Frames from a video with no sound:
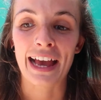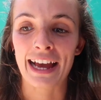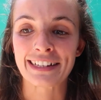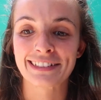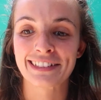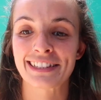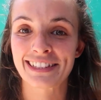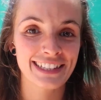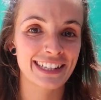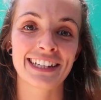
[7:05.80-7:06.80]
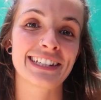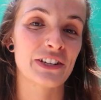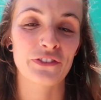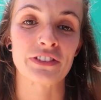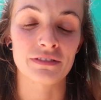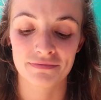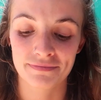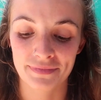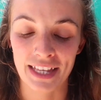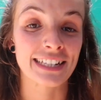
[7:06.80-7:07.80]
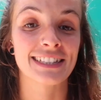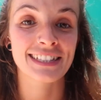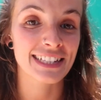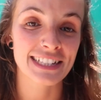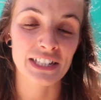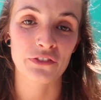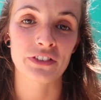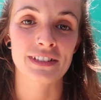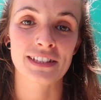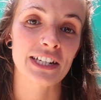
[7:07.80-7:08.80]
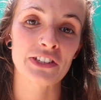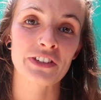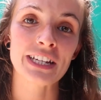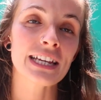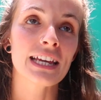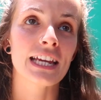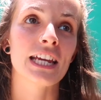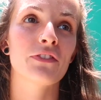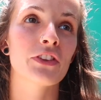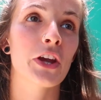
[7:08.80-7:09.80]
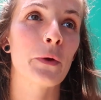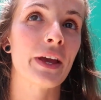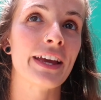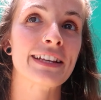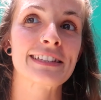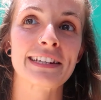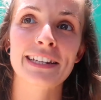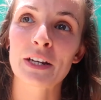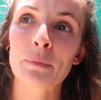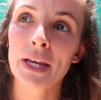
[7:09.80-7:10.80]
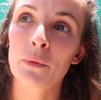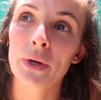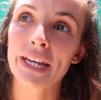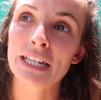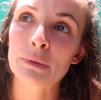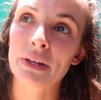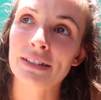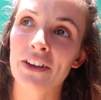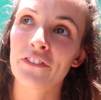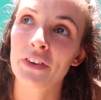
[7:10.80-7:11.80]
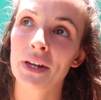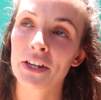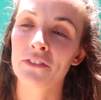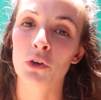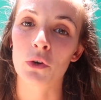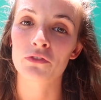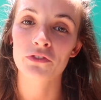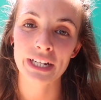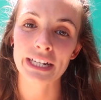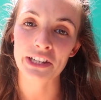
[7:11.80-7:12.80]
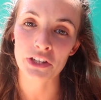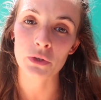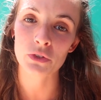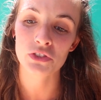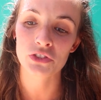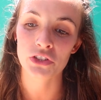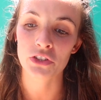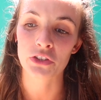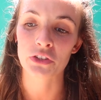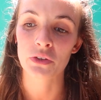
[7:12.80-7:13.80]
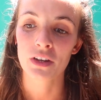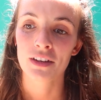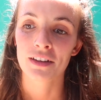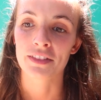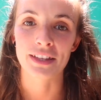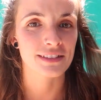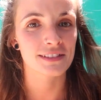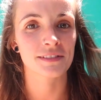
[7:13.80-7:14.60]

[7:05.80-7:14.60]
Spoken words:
and see different scenery, even though it is a little bit weird because I feel like I've gotten really used to this